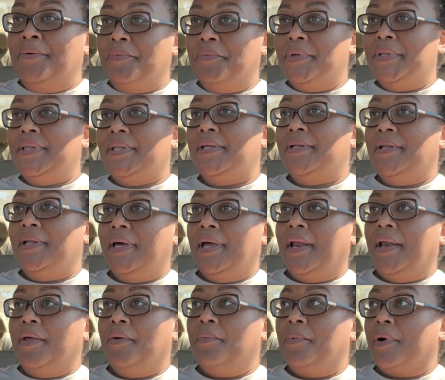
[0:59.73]
with the
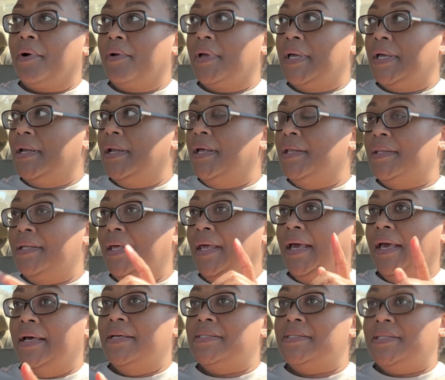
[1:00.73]
lady working at the
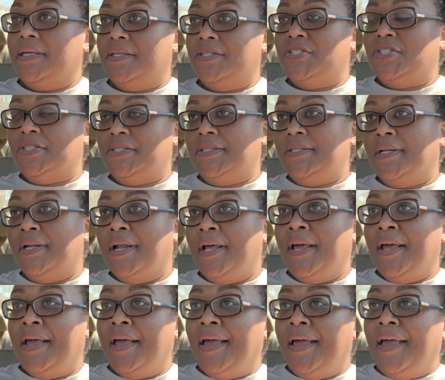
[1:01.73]
gas station,
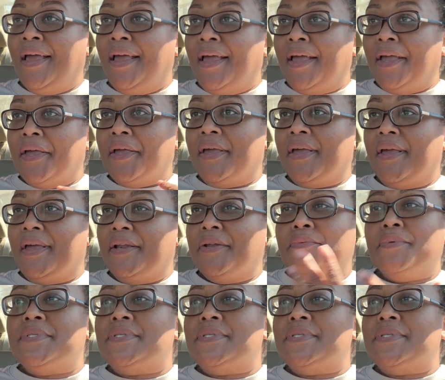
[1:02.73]
and it